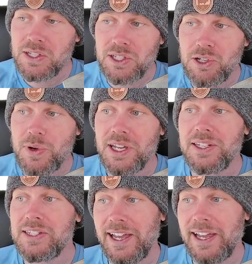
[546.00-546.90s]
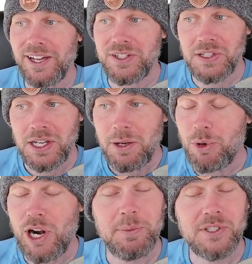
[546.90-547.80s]
into it and
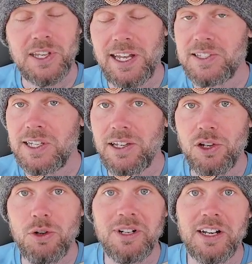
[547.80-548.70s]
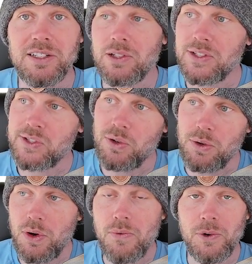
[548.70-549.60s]
perhaps connecting a Kubernetes
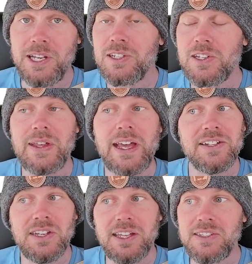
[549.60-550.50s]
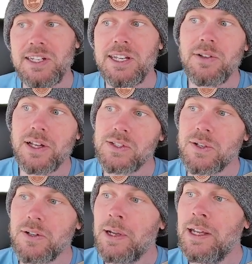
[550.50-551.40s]
cluster over into that etcd
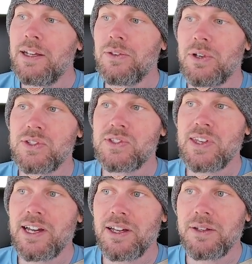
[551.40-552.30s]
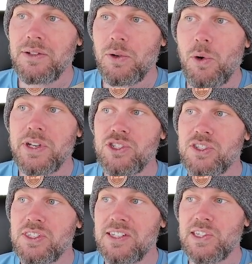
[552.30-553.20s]
cluster. There's always
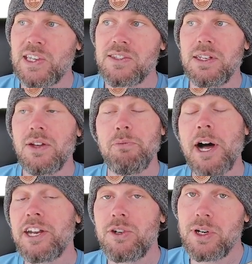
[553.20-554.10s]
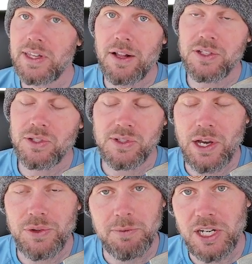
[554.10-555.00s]
just the necessity of monitoring that cluster's
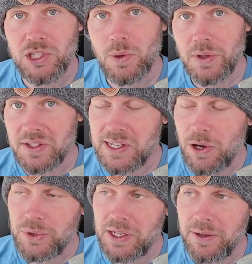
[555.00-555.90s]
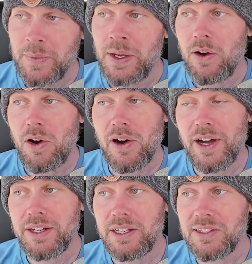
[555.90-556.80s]
health to make sure that it's healthy
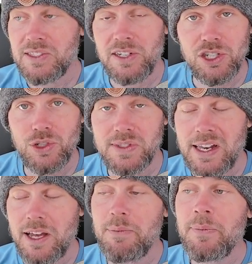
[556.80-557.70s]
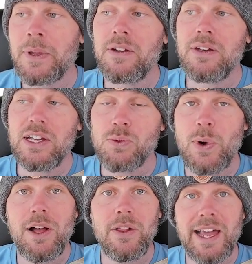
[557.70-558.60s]
on its initial setup, as
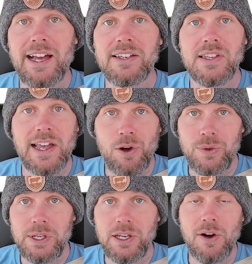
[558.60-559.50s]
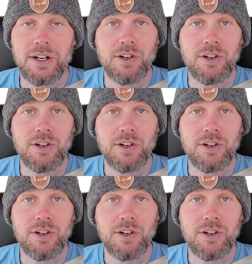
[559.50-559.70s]
well as healthy on an